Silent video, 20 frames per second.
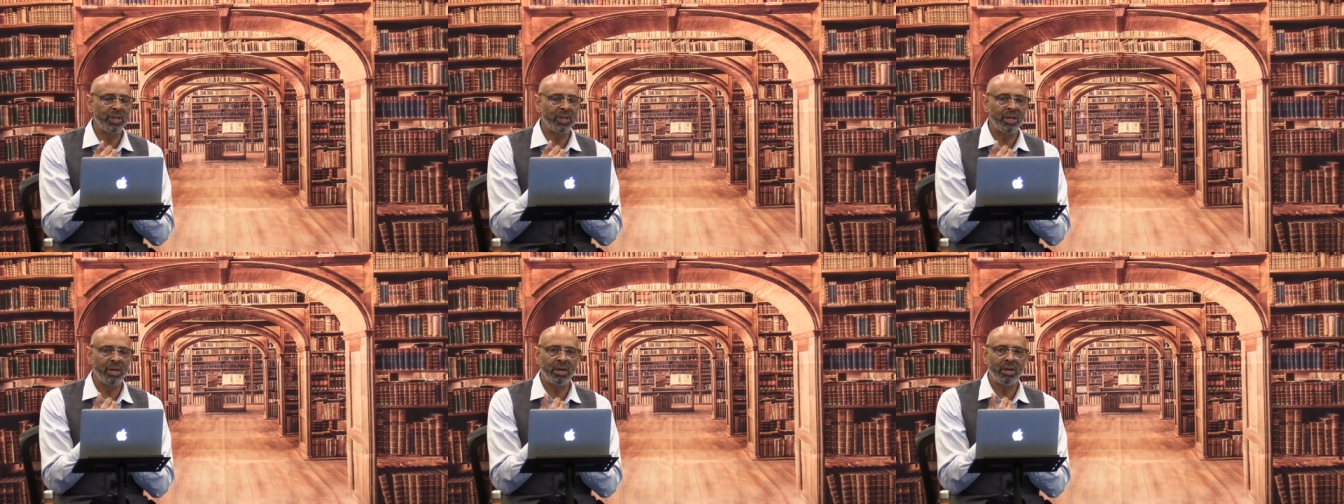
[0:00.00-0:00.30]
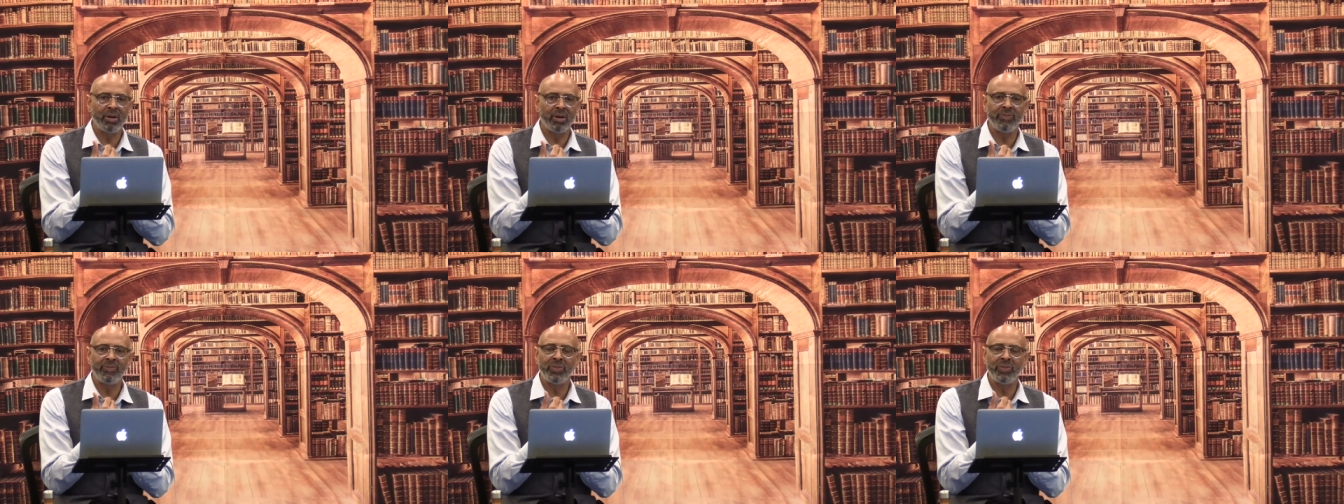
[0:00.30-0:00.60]

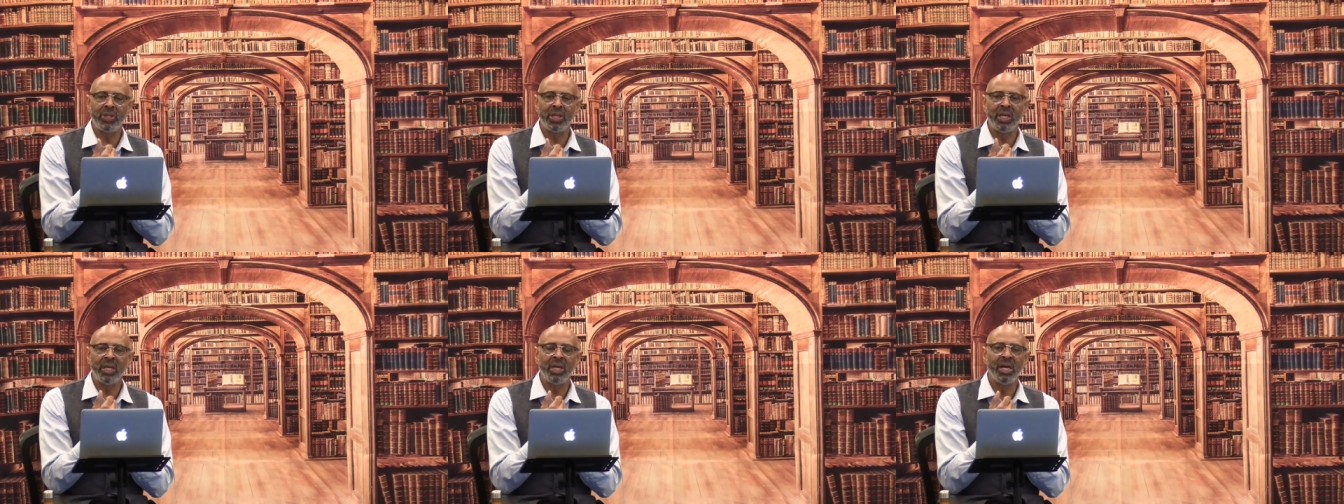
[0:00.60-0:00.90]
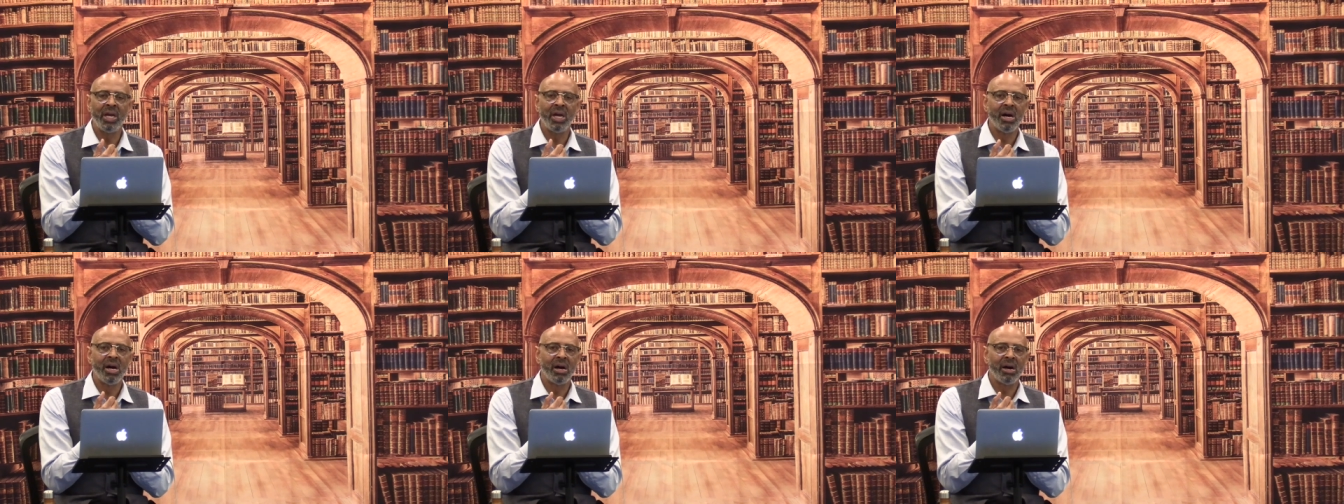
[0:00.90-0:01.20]
of the,
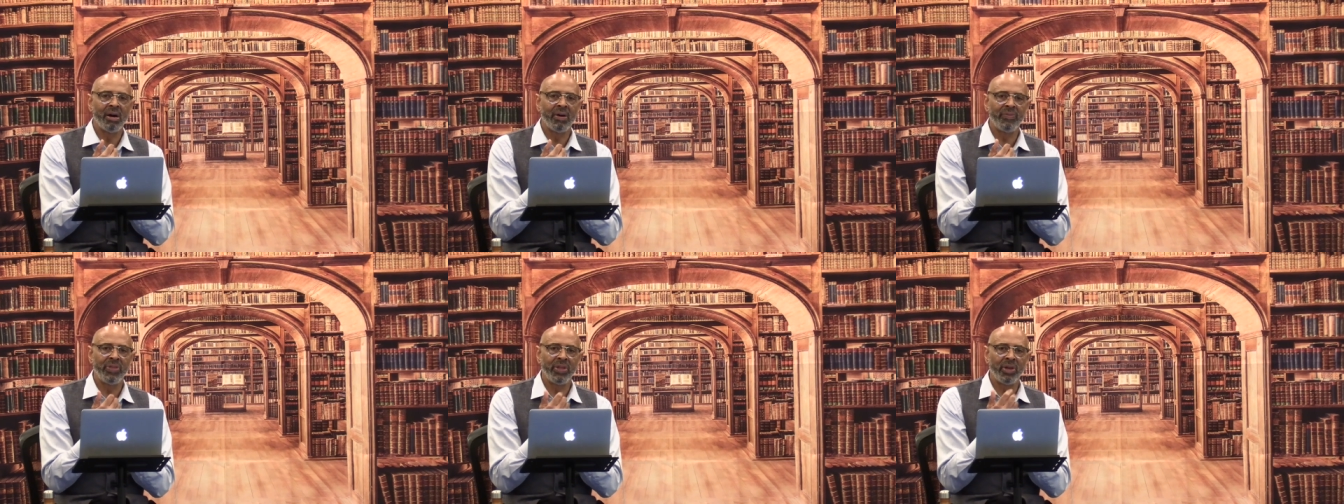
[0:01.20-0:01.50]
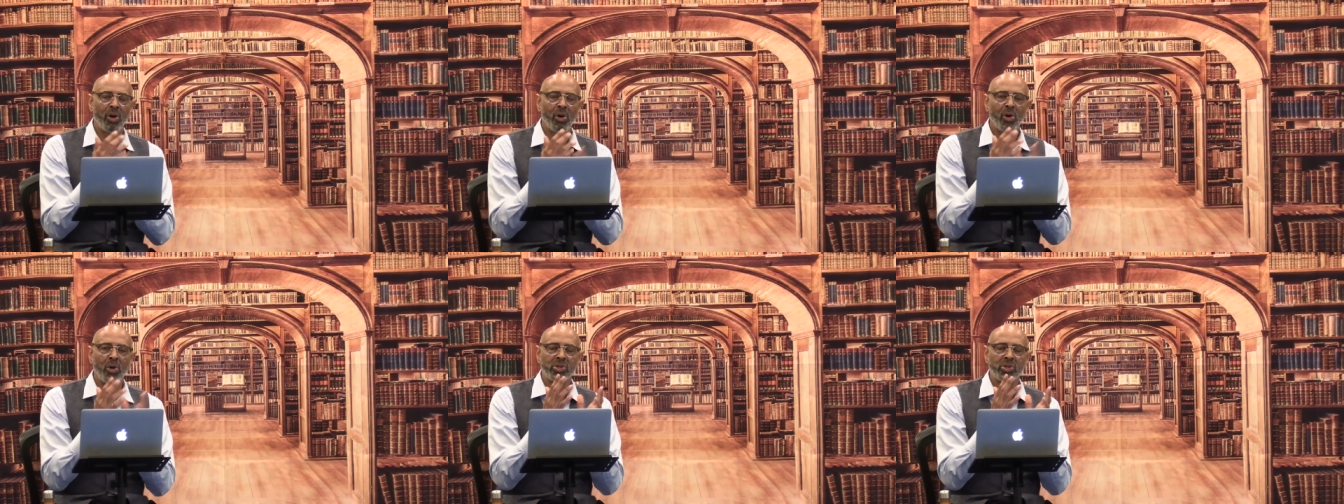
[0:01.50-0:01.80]
of the
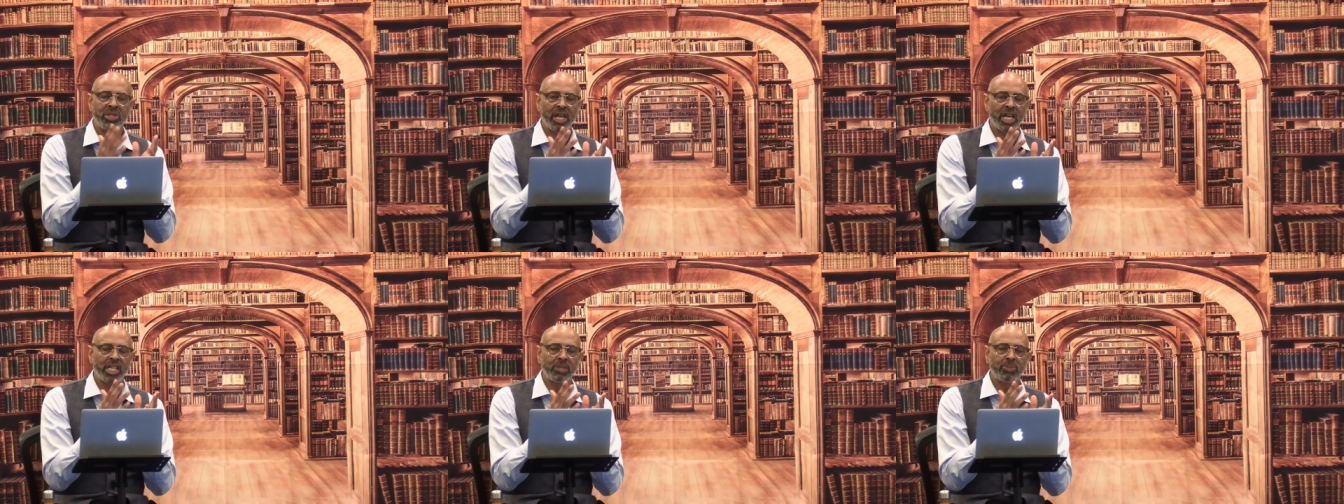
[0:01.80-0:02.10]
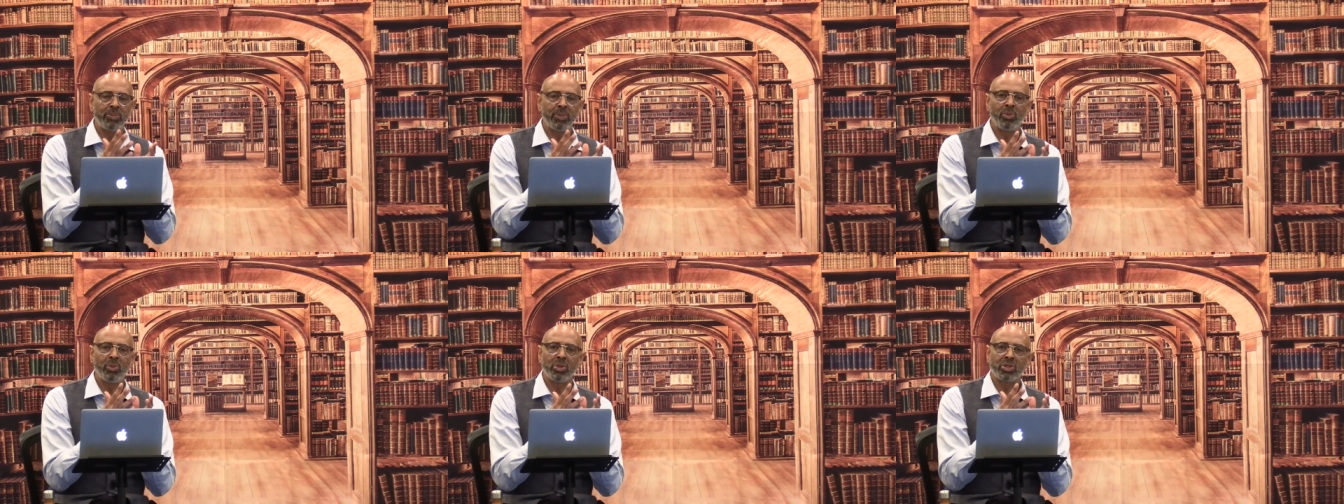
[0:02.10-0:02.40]
Old Testament
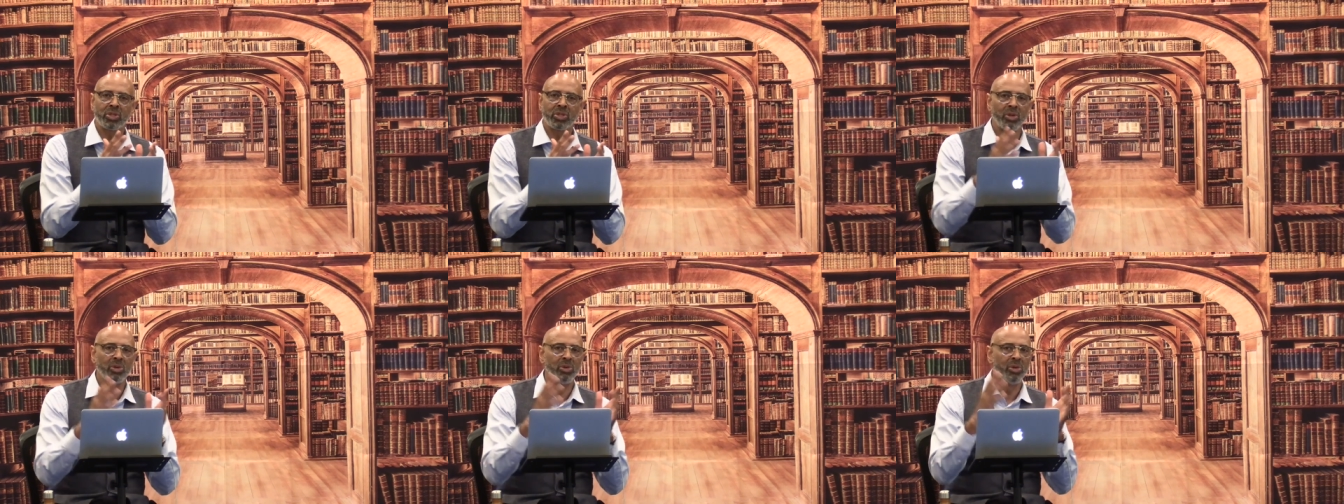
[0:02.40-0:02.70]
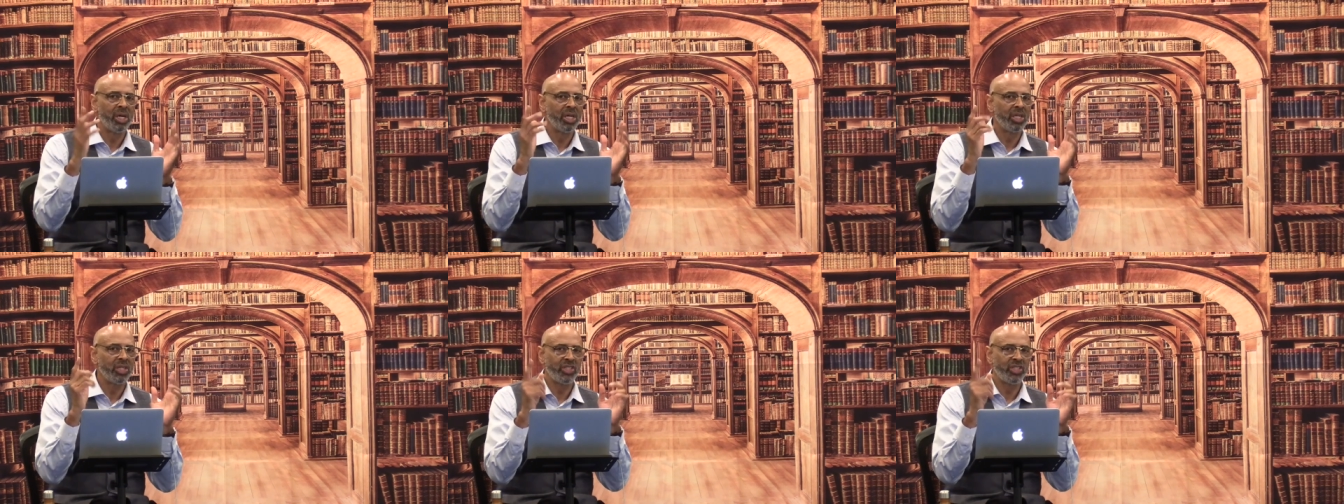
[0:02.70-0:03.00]
was who?
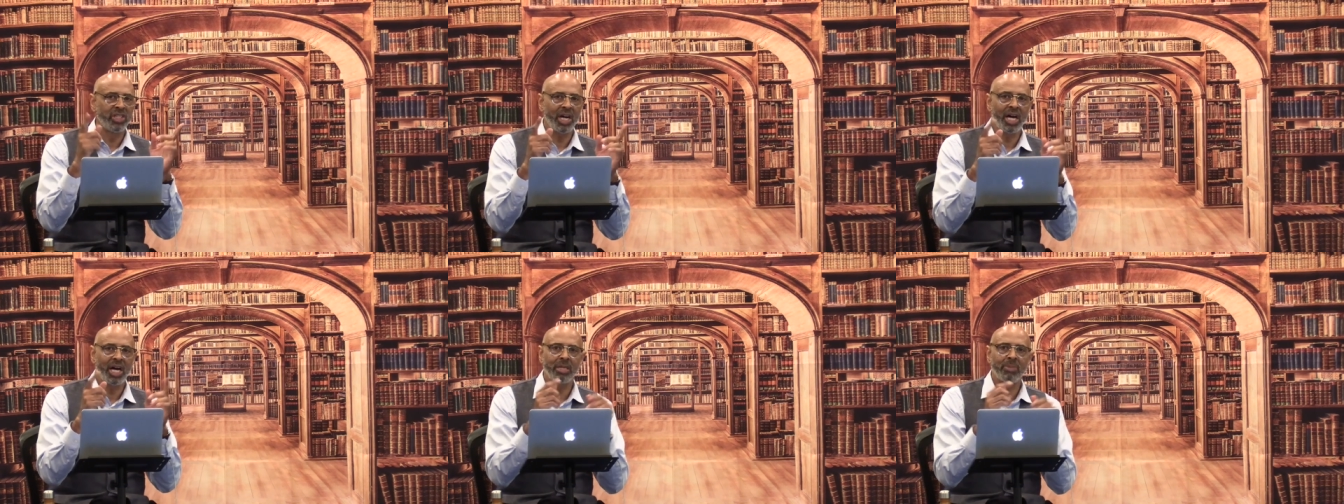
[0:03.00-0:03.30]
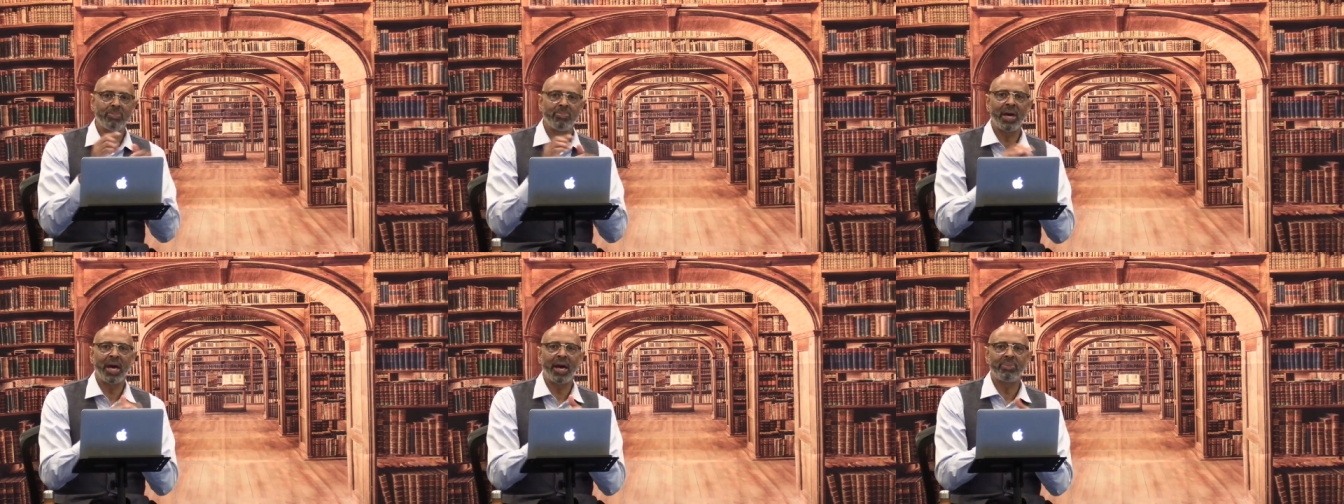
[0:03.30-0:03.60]
John the
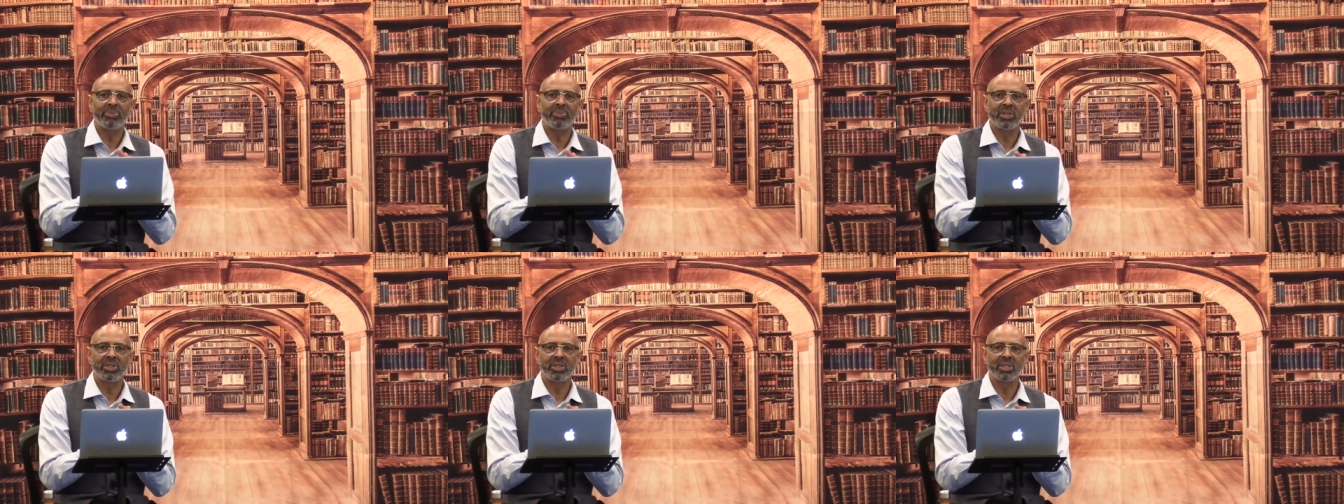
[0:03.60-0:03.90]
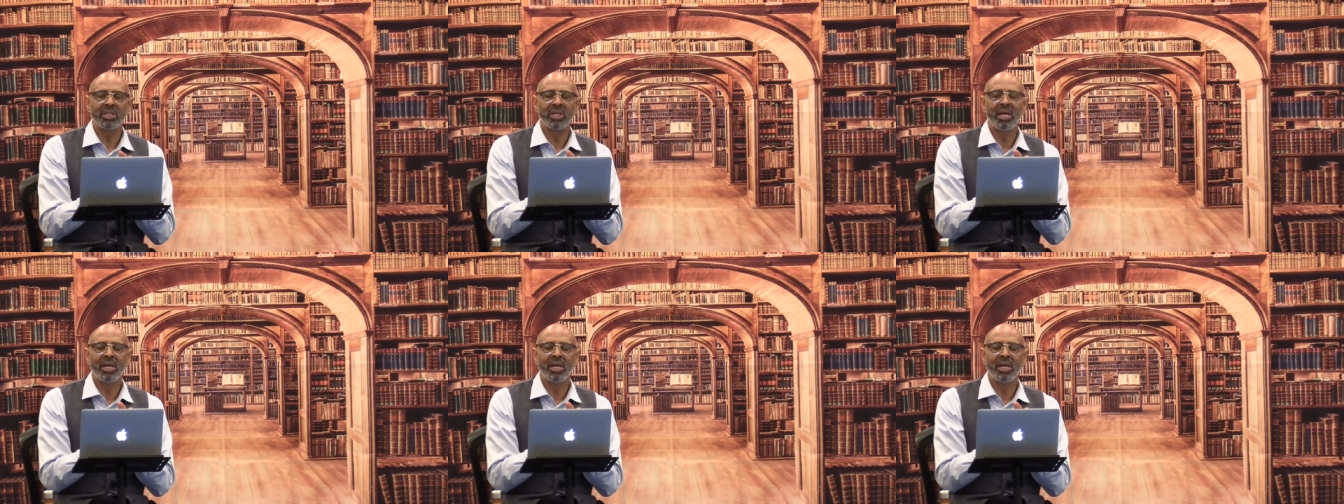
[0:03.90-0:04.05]
Baptist.